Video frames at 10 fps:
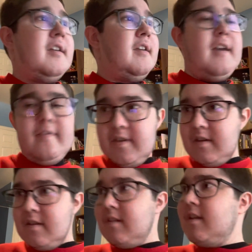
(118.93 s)
and
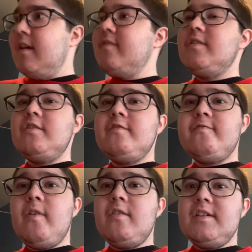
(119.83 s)
then yeah, and then the
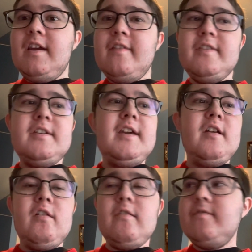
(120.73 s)
first yeah, and then
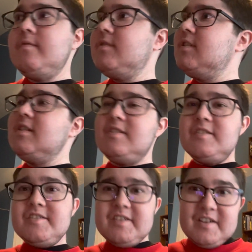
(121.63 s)

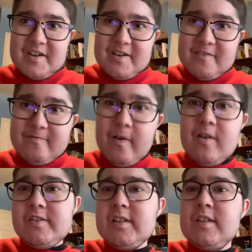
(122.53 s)
AR-15's
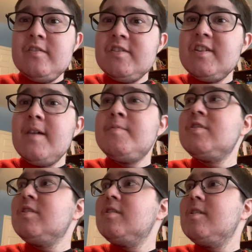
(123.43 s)
first
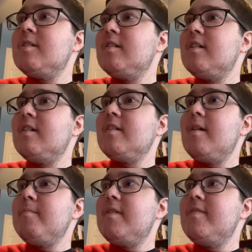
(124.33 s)
interception. Uh,
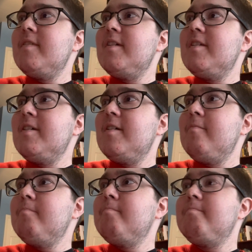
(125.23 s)
yep, and then
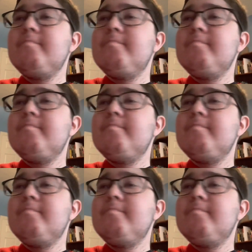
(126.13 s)
um,